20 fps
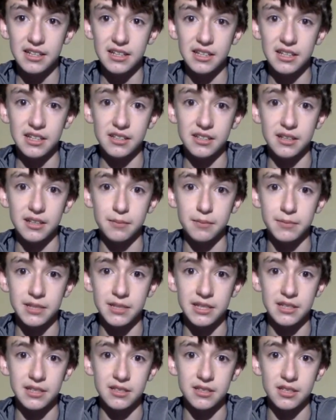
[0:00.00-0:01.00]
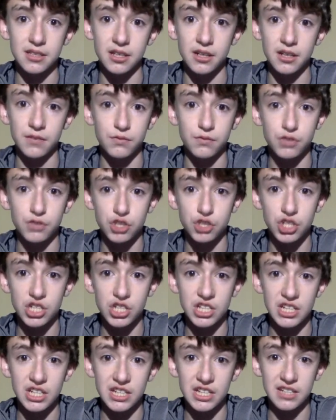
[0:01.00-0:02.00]
in companies of
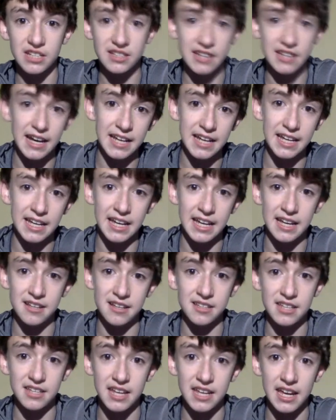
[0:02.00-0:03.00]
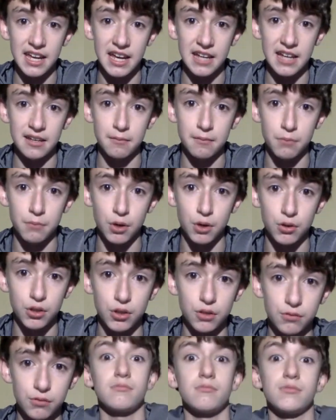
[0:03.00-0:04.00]
Chi, Dayan, Gan, and Moyu.